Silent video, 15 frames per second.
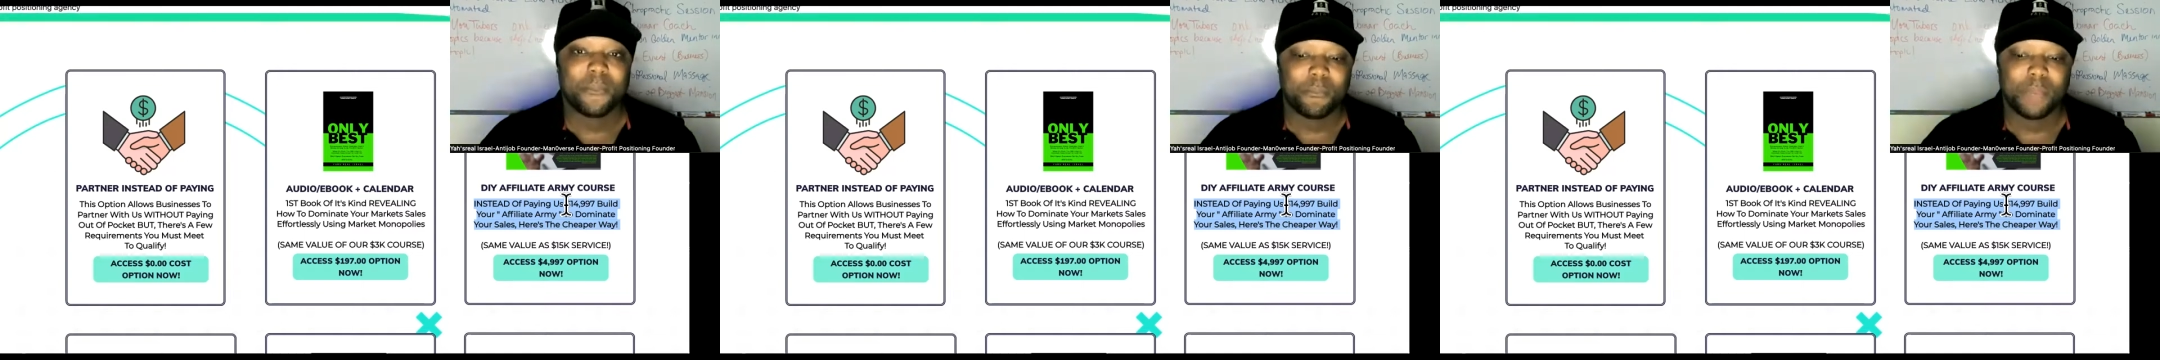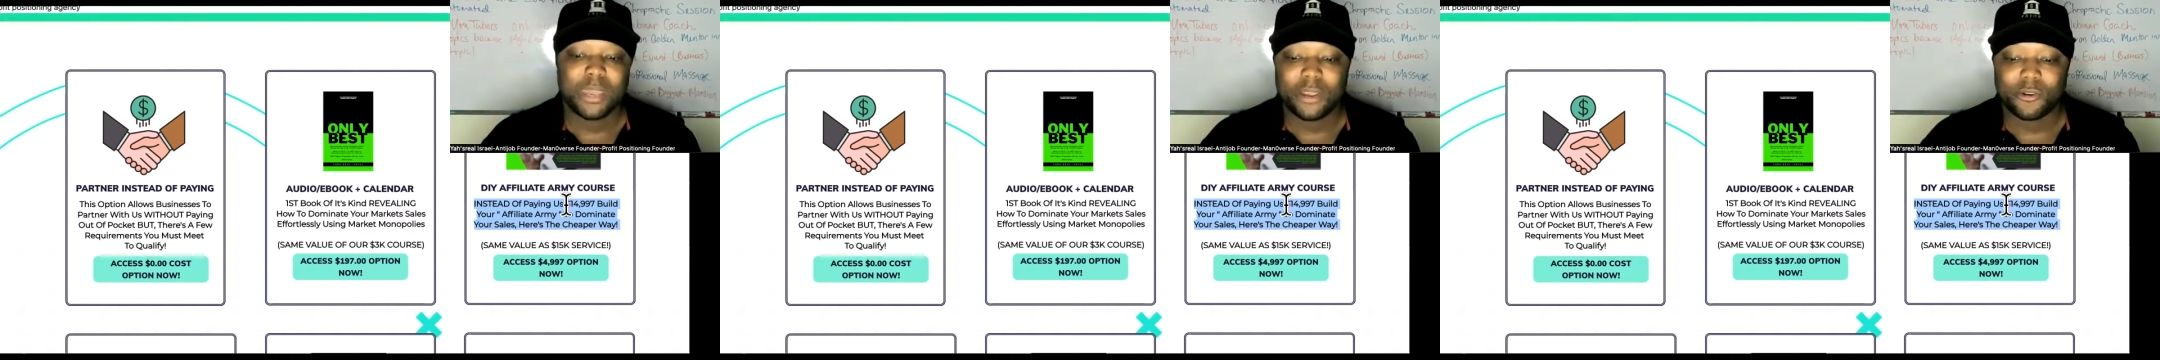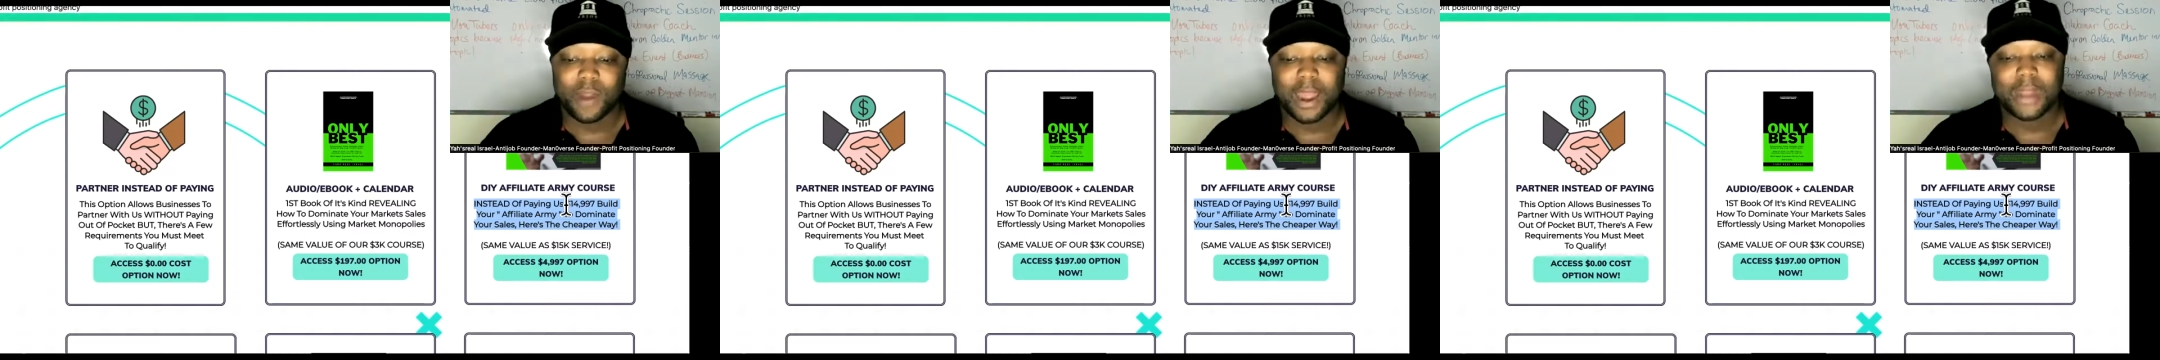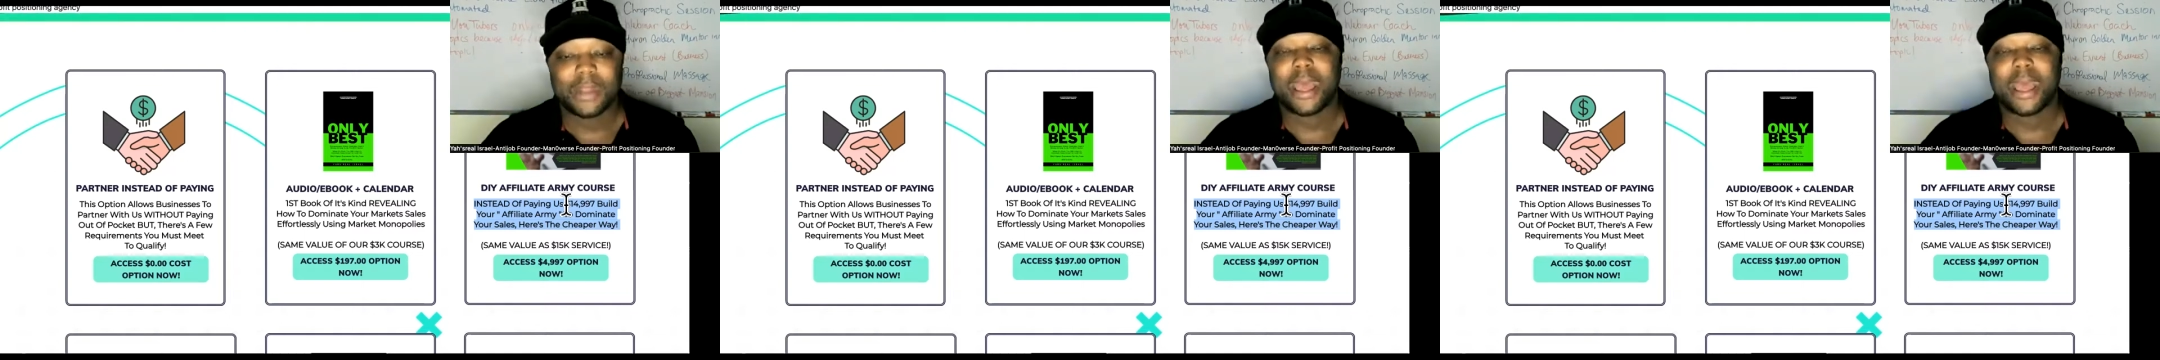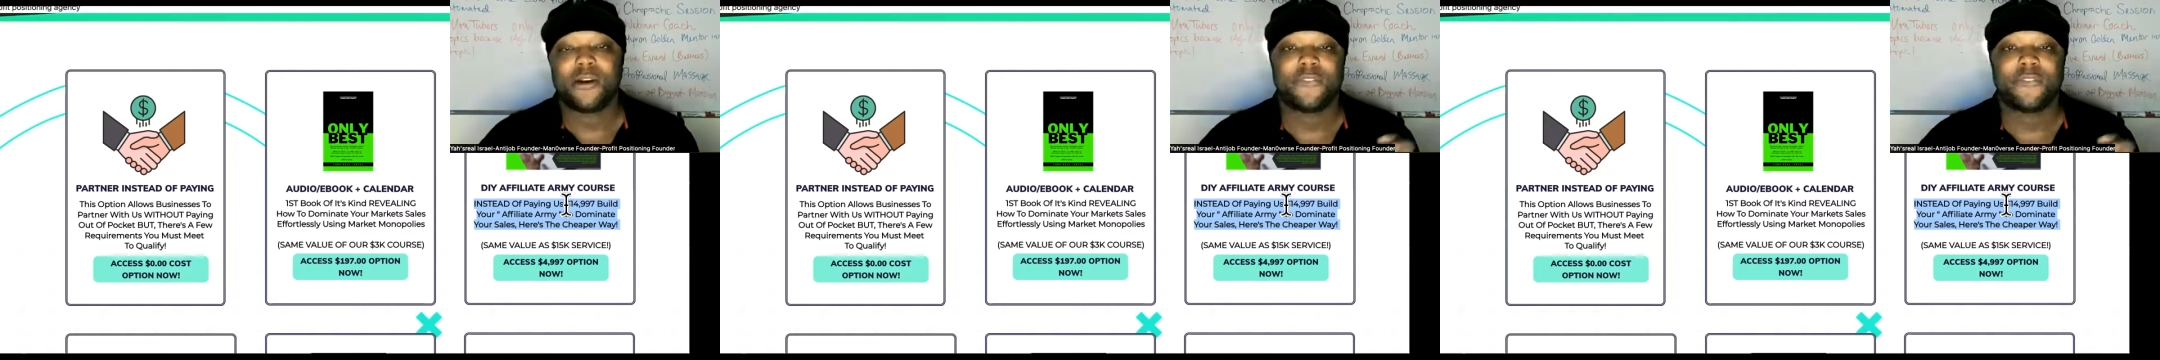me right
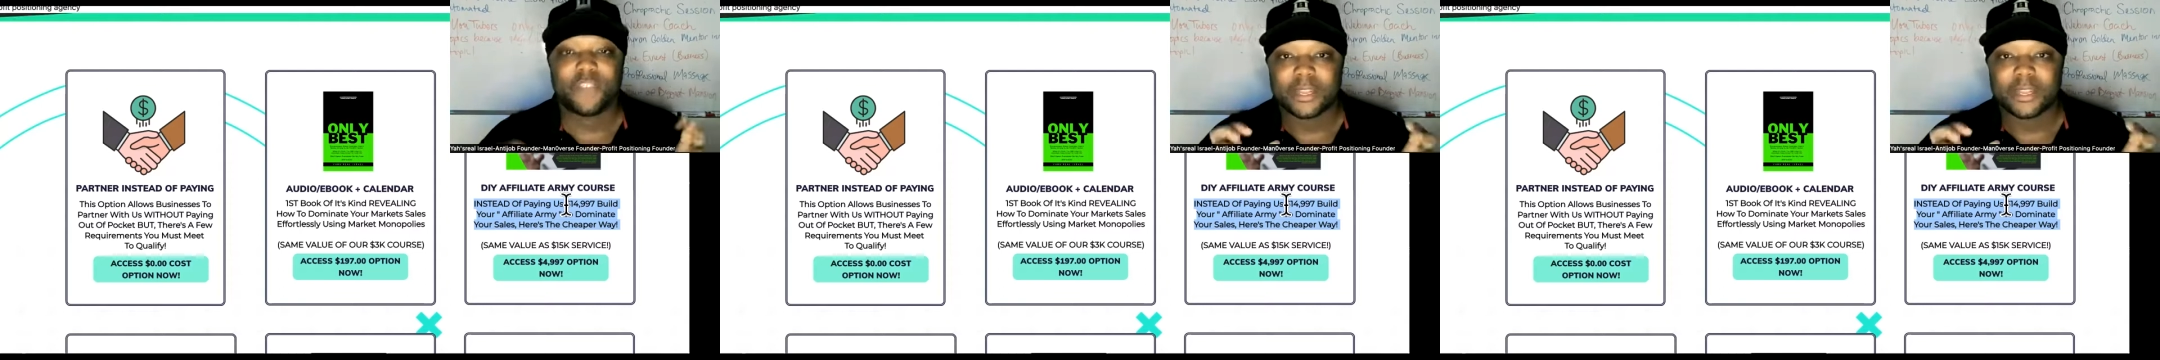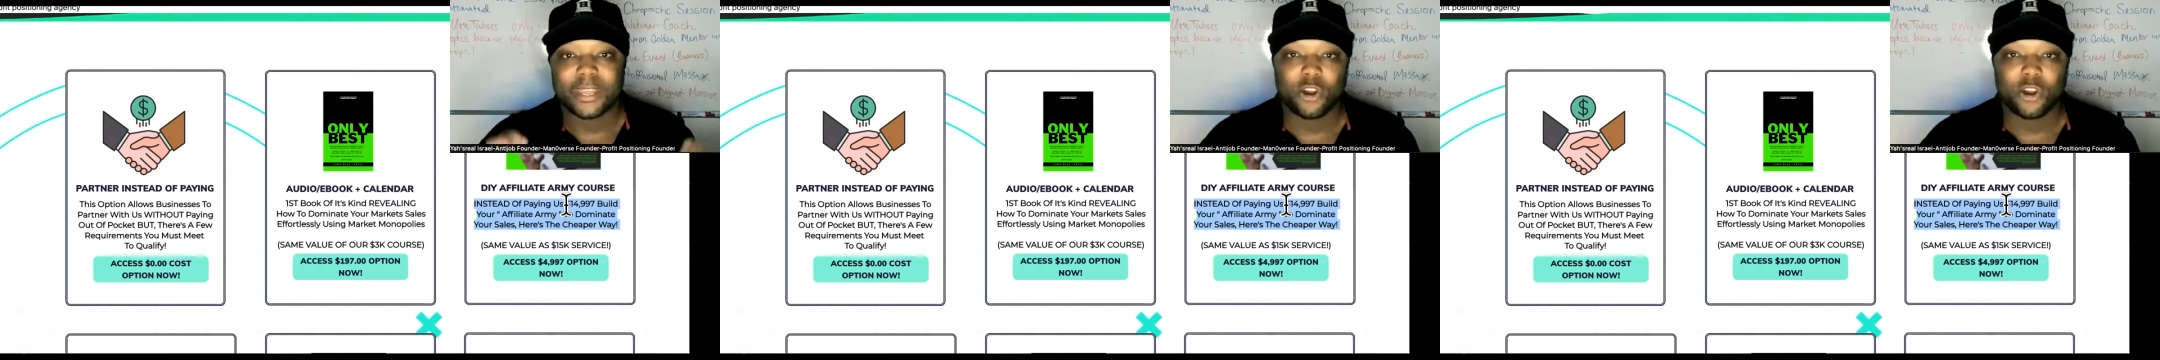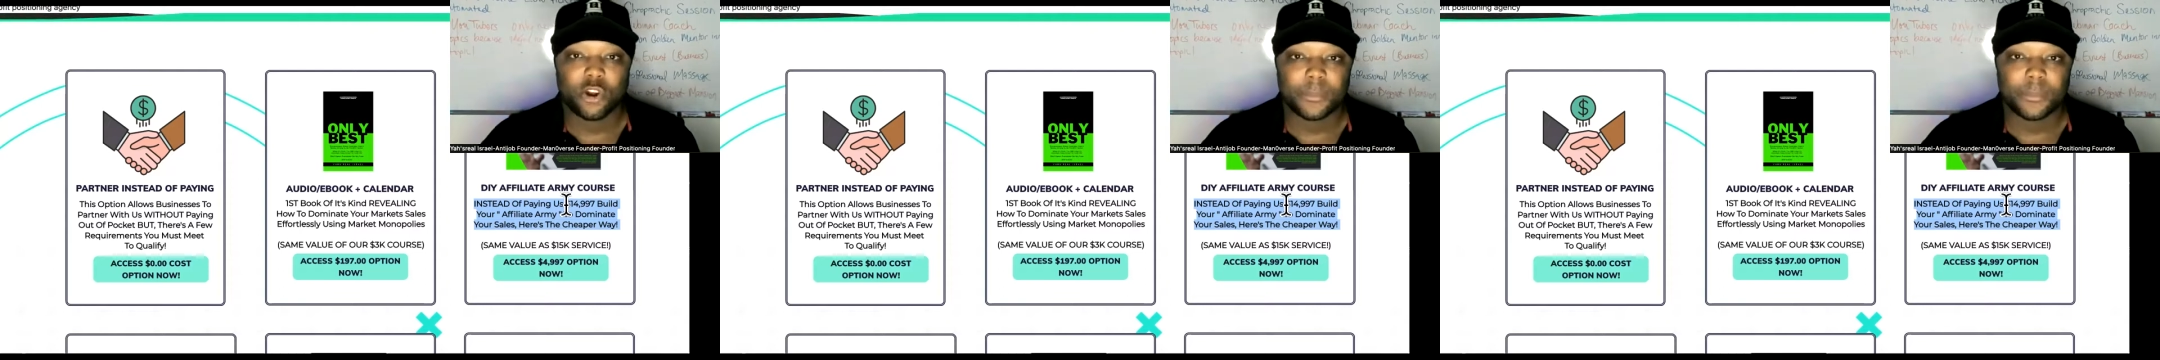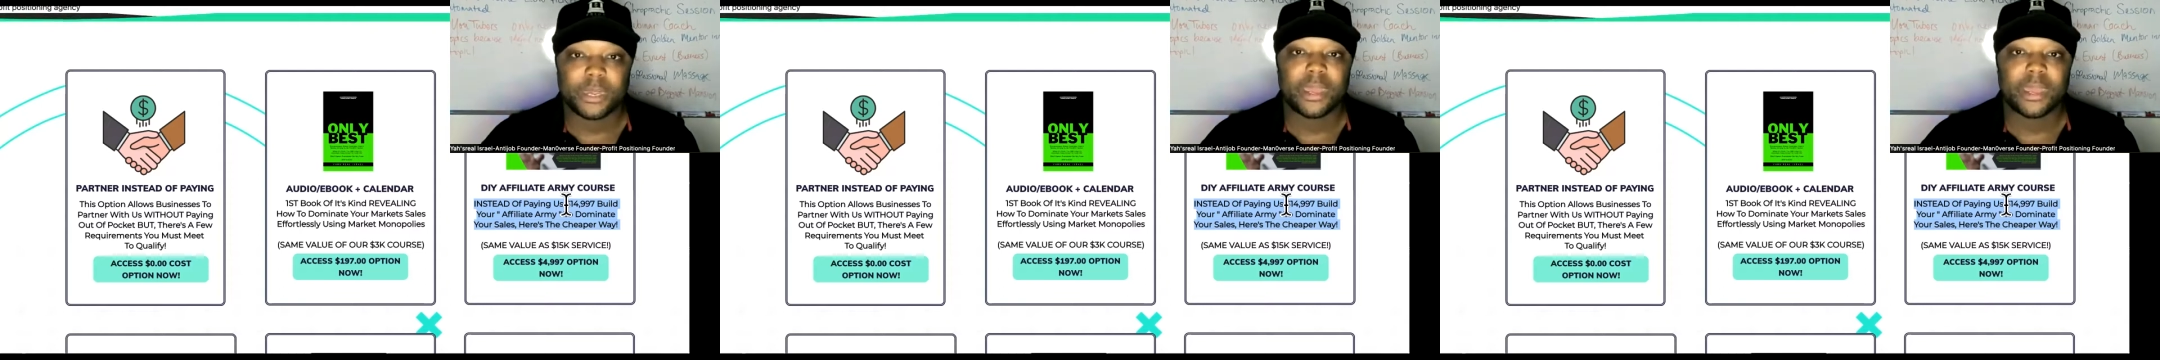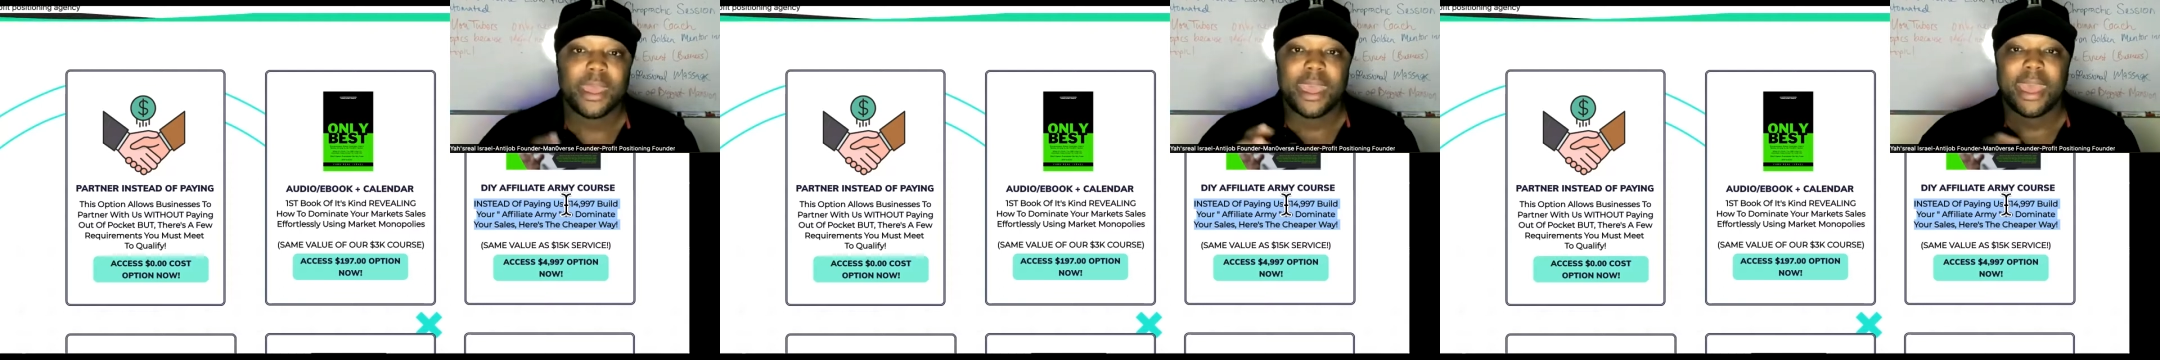now, Affiliate
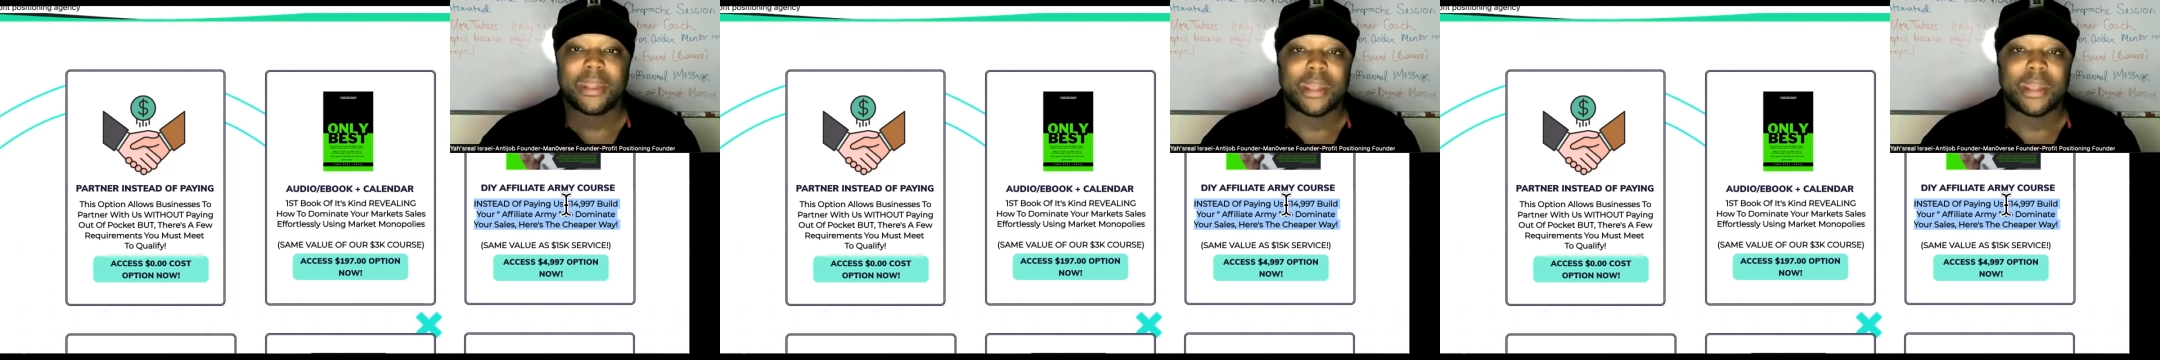Army,